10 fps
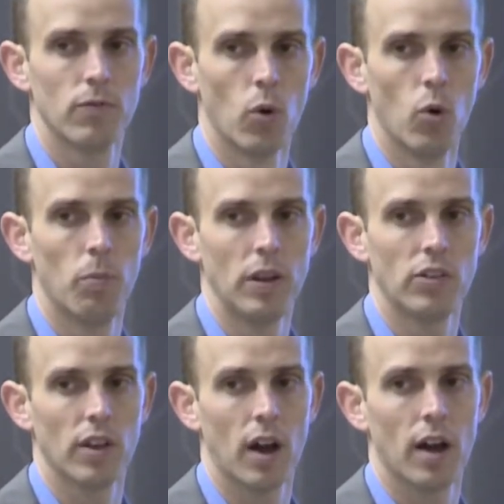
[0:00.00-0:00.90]
full
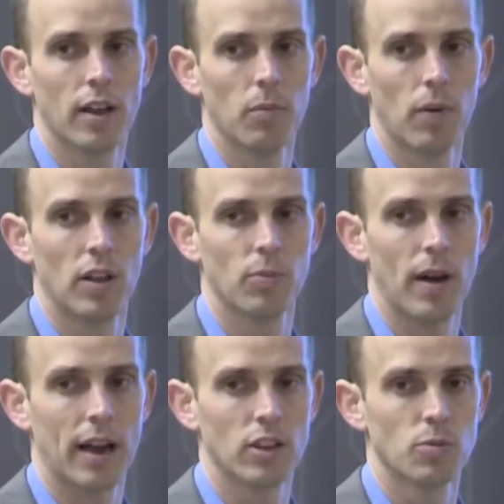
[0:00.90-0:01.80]
PCI compliance
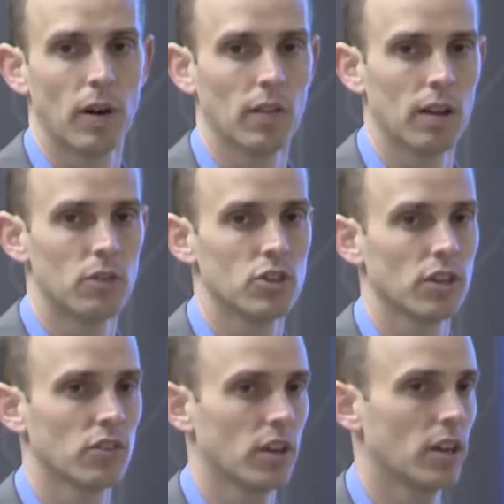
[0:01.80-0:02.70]
package by
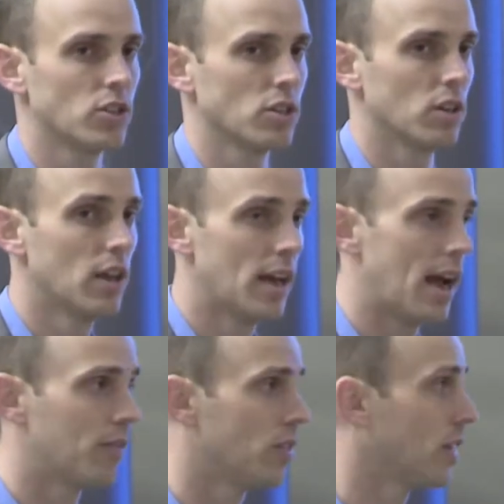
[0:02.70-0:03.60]
leveraging Sikich and
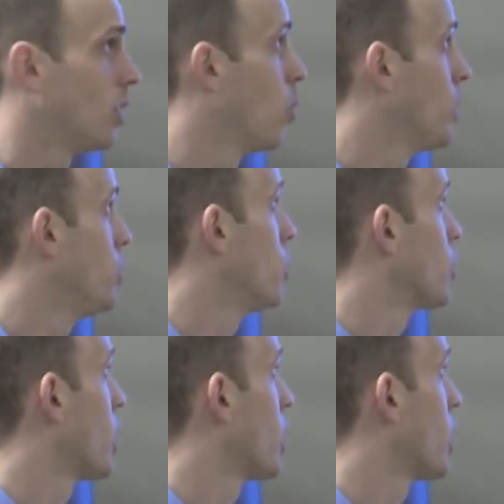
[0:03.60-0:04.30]
everything that we do as a